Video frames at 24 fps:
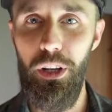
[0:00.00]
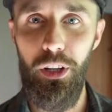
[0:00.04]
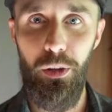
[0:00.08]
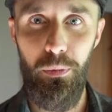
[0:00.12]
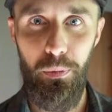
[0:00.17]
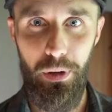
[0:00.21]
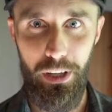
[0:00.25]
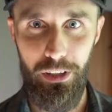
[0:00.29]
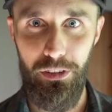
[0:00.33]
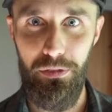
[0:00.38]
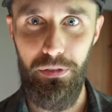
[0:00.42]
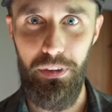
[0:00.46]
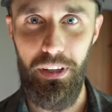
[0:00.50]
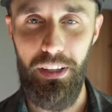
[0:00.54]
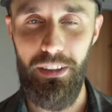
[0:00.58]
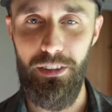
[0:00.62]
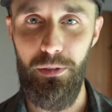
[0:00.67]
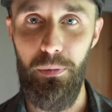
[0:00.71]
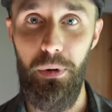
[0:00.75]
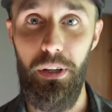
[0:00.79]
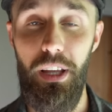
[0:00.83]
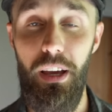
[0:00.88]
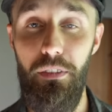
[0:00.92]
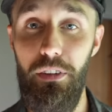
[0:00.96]
of the best
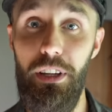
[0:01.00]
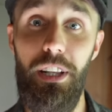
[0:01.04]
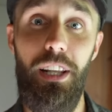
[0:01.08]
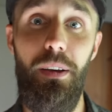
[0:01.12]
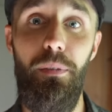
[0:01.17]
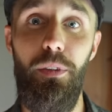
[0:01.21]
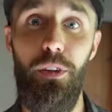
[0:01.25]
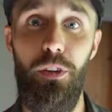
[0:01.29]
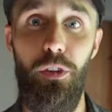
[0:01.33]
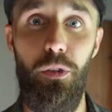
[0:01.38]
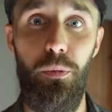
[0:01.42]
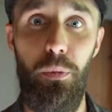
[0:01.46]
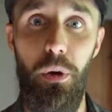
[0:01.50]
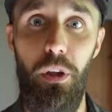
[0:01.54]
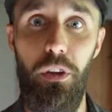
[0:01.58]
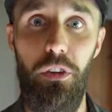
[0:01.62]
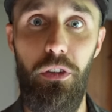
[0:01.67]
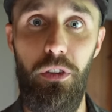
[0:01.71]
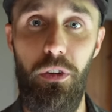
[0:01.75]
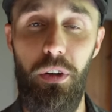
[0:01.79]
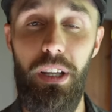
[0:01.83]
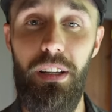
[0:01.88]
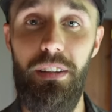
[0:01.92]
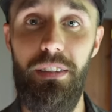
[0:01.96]
things about having them as a
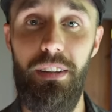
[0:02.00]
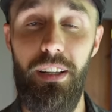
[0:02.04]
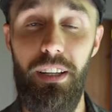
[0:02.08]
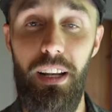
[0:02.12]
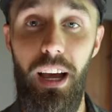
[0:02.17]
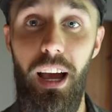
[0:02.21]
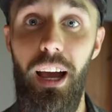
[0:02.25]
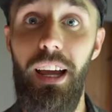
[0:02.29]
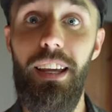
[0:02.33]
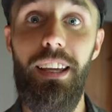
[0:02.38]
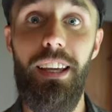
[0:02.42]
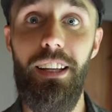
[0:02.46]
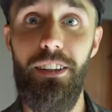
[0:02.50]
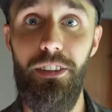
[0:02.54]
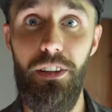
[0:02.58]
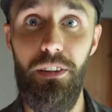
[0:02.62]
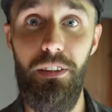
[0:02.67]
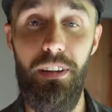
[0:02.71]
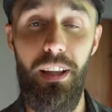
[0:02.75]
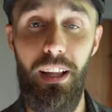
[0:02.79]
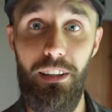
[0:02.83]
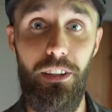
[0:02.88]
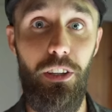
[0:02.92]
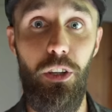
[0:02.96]
sponsor is that I get to
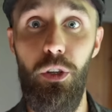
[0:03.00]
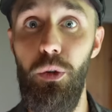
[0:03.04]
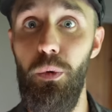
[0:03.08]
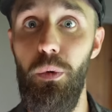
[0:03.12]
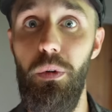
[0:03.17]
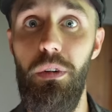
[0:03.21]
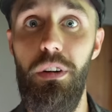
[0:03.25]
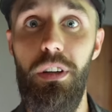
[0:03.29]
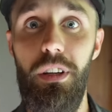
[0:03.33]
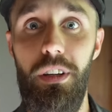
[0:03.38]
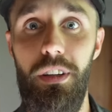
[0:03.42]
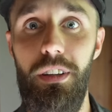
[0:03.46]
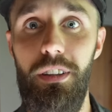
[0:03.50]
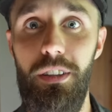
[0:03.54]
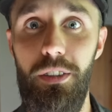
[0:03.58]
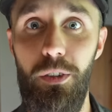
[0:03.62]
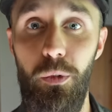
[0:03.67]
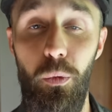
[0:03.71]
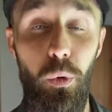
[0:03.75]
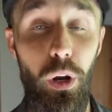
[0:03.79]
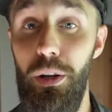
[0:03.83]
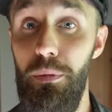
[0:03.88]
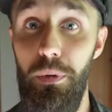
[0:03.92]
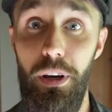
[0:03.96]
tell you
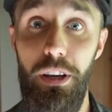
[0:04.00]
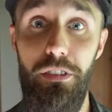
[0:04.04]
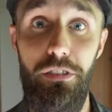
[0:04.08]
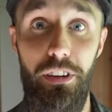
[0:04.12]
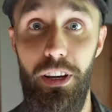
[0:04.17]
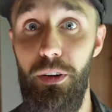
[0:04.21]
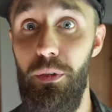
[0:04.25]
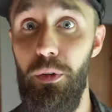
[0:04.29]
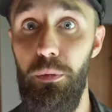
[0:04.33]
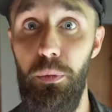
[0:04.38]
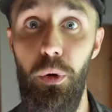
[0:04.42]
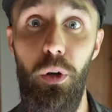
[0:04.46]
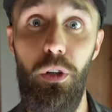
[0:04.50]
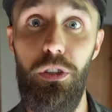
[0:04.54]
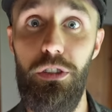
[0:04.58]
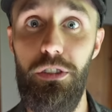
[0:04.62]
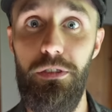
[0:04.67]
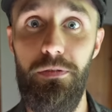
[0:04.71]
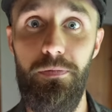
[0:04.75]
one of my favorite books.